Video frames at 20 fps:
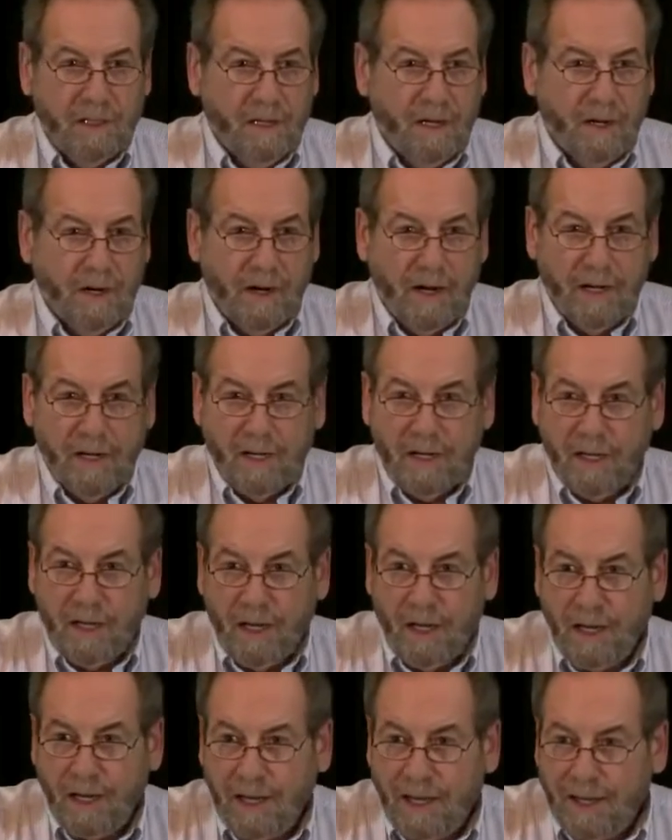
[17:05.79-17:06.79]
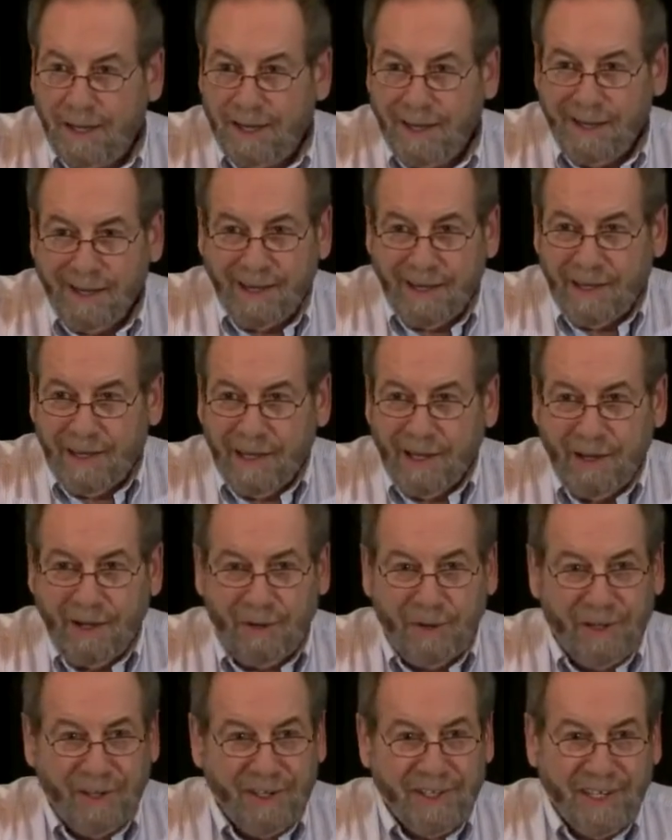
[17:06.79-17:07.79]
All right.
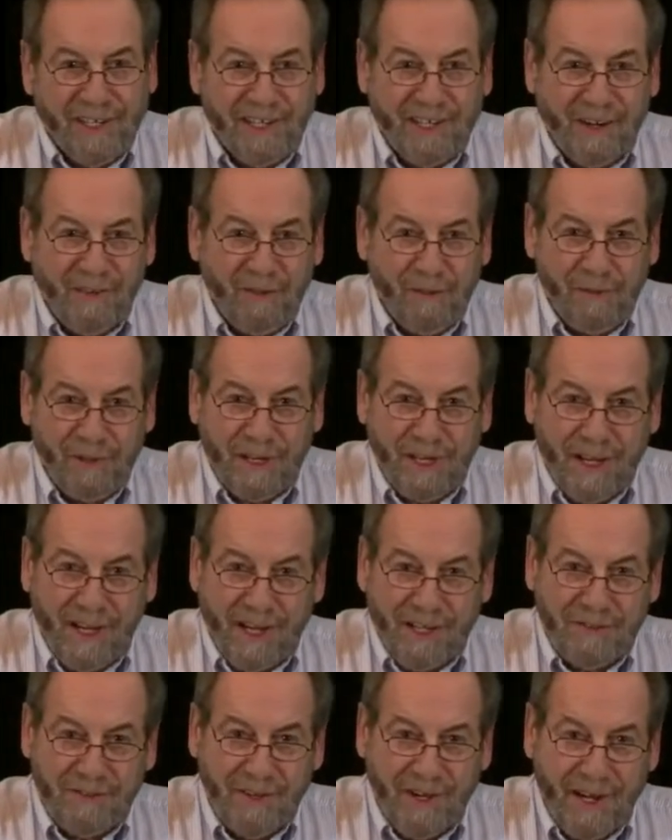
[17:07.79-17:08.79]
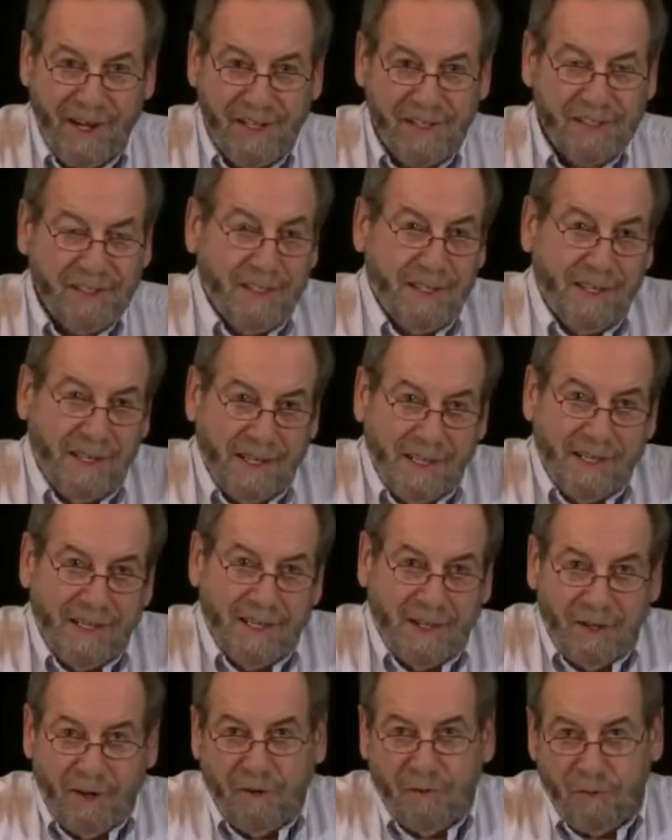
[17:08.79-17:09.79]
We look at government contracts
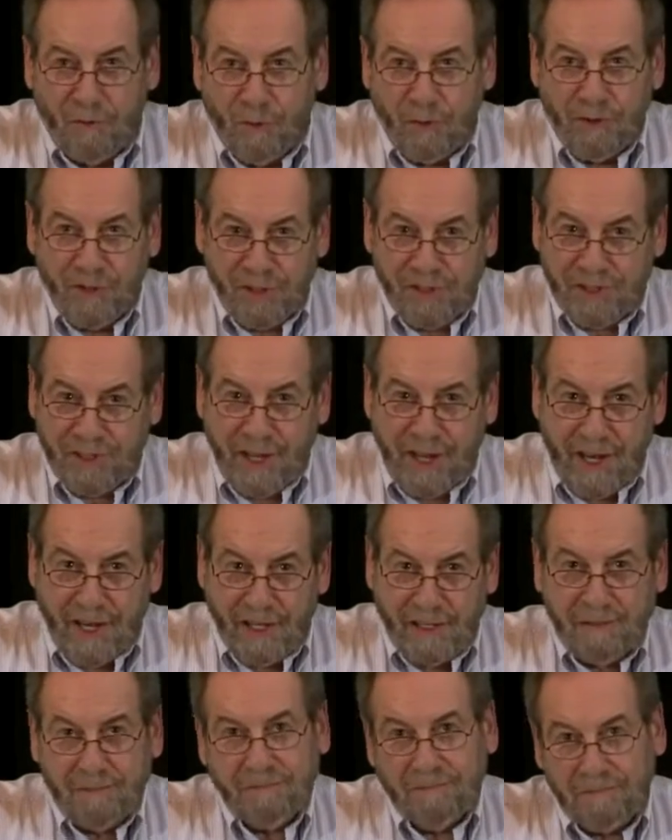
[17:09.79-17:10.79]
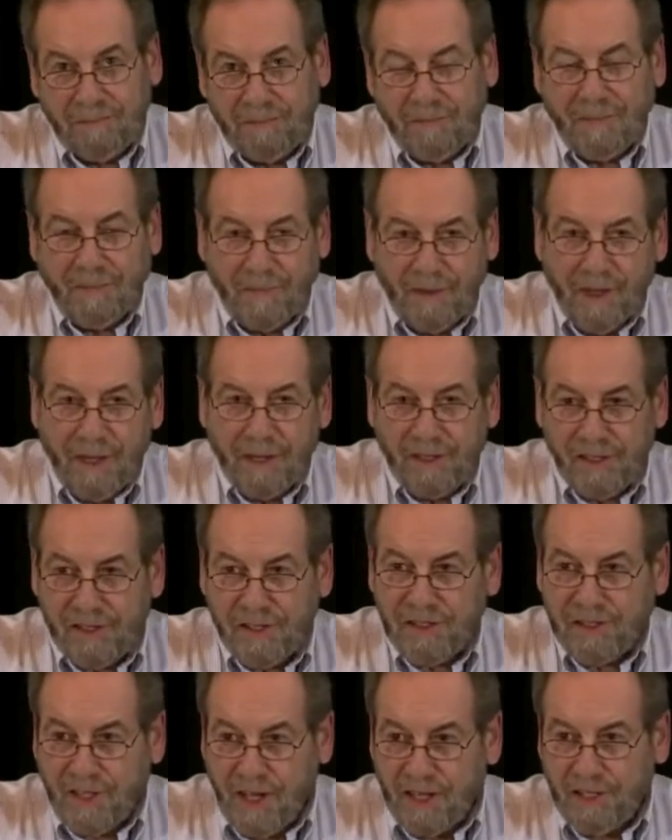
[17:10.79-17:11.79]
for the state. Yeah, that's
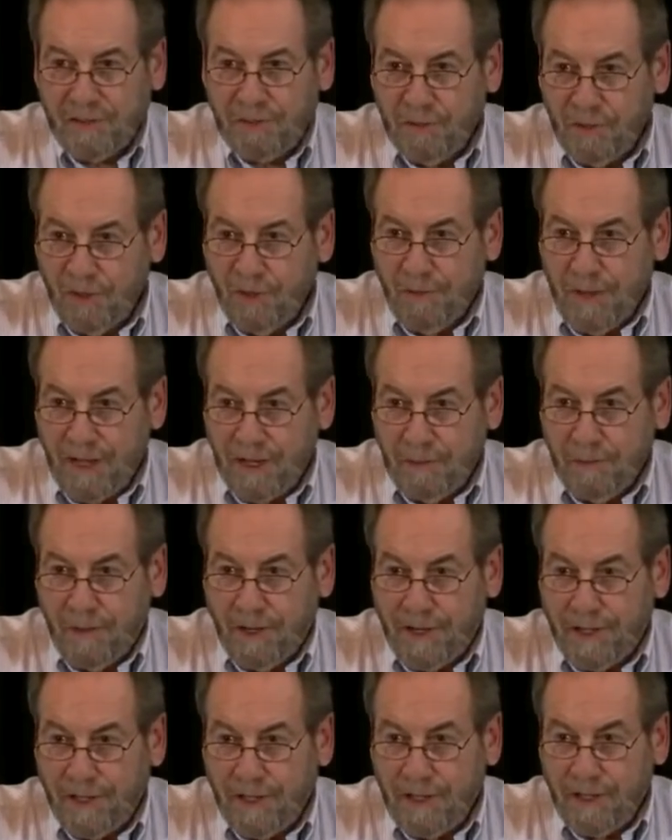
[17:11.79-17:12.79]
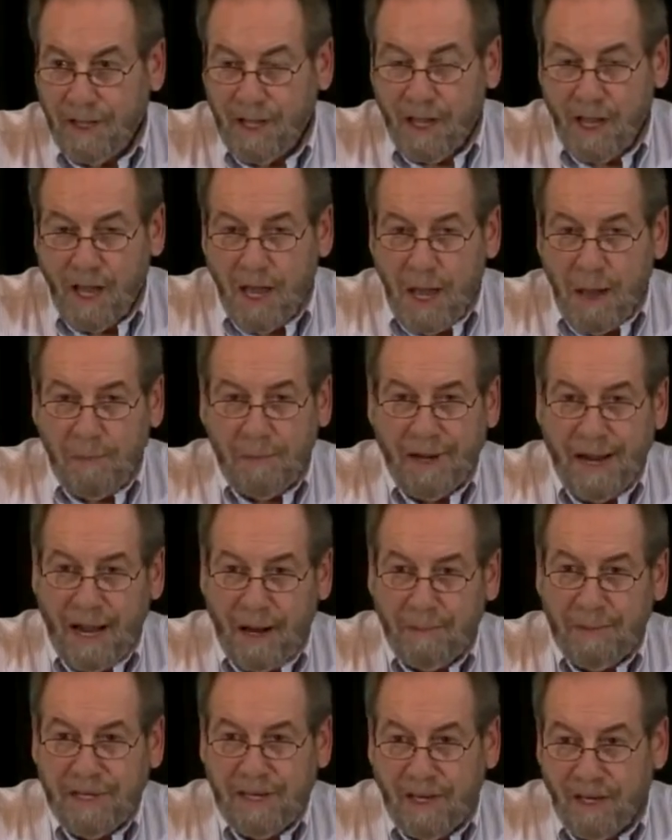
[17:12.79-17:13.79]
a sizable amount of money. But
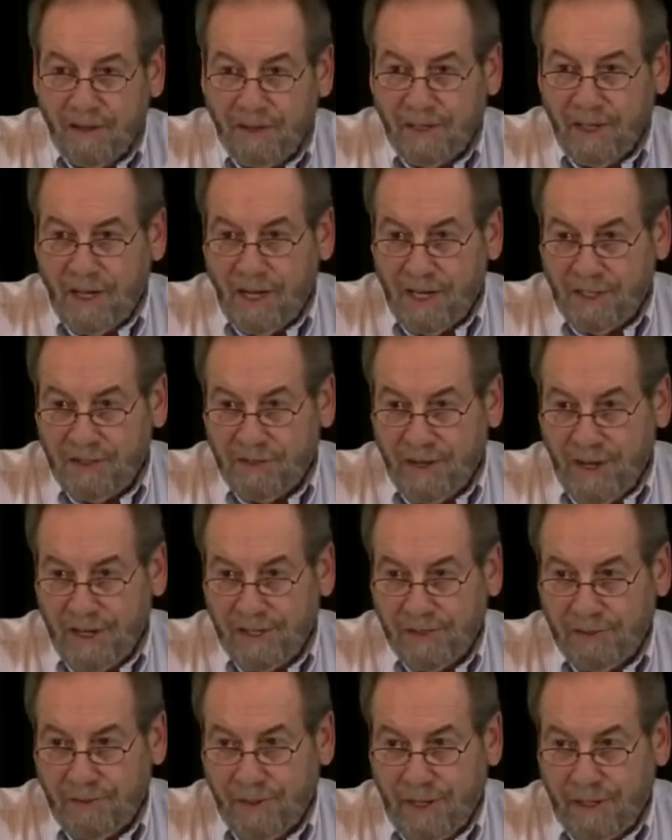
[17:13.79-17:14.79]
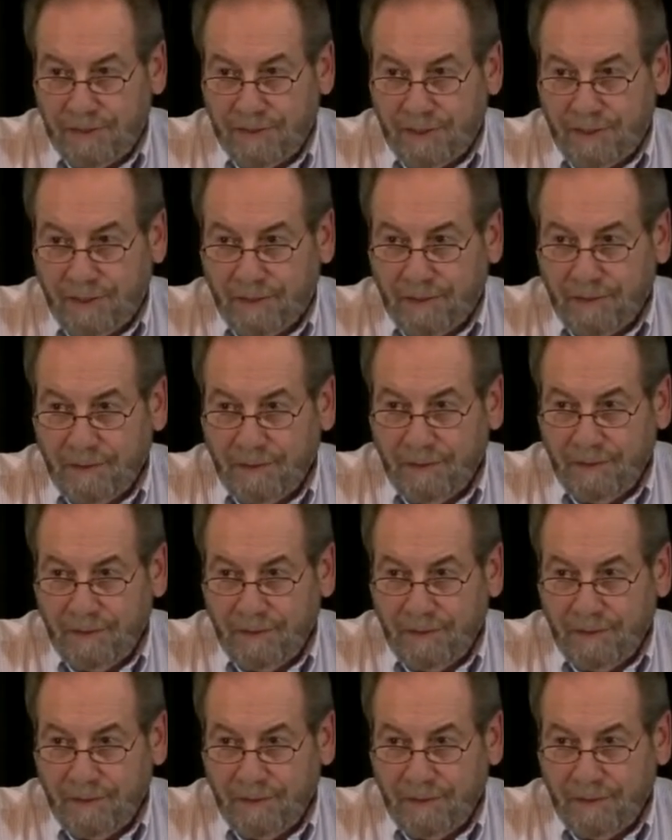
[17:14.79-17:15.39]
how many other contracts are out there?